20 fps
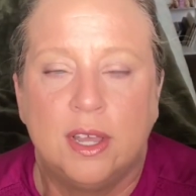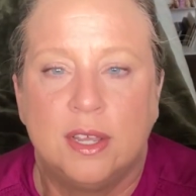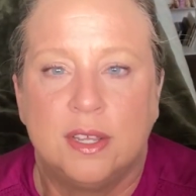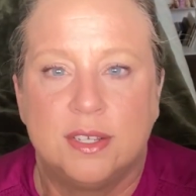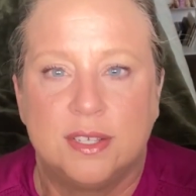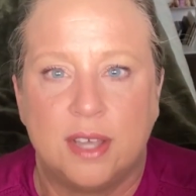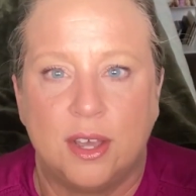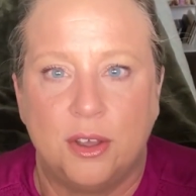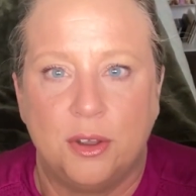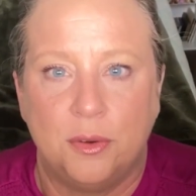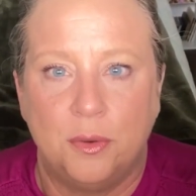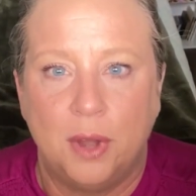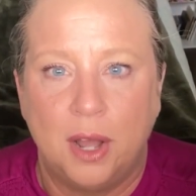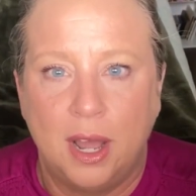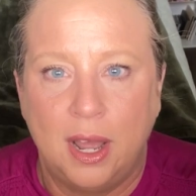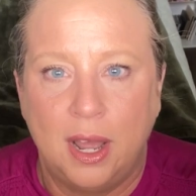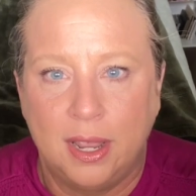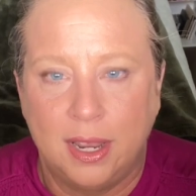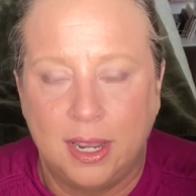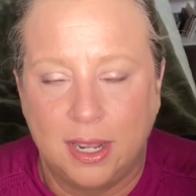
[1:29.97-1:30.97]
So
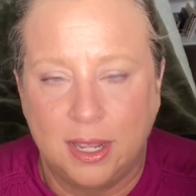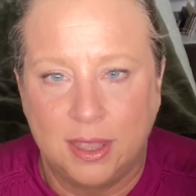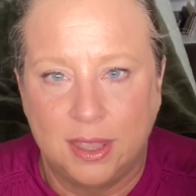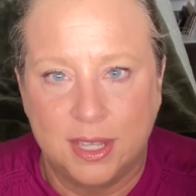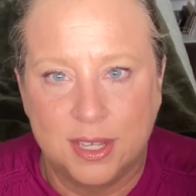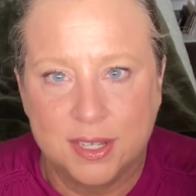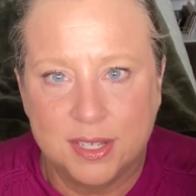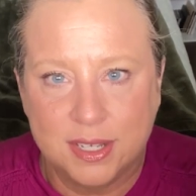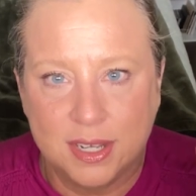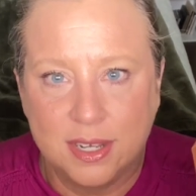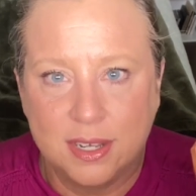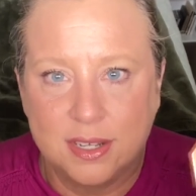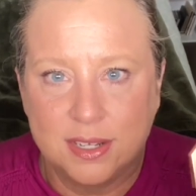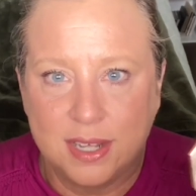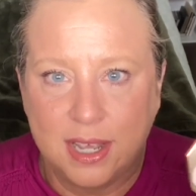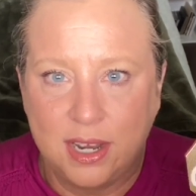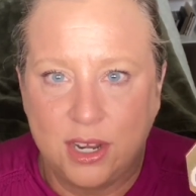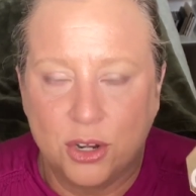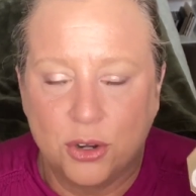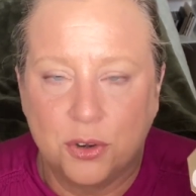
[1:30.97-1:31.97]
this is
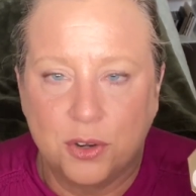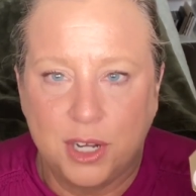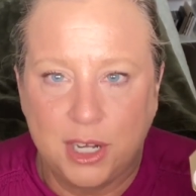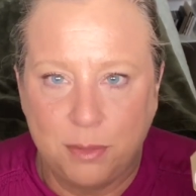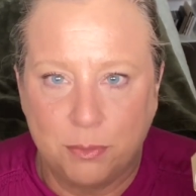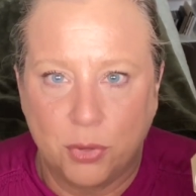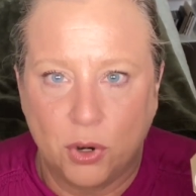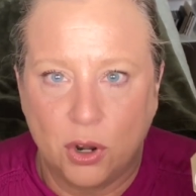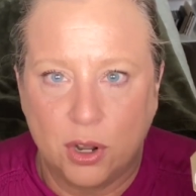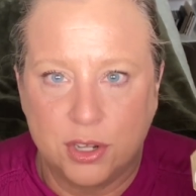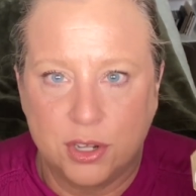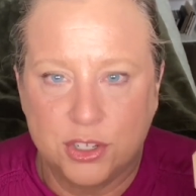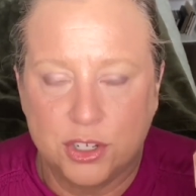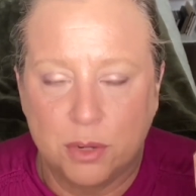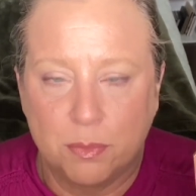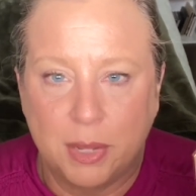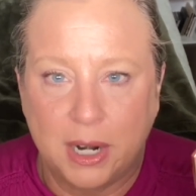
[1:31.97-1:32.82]
a cream bronzer,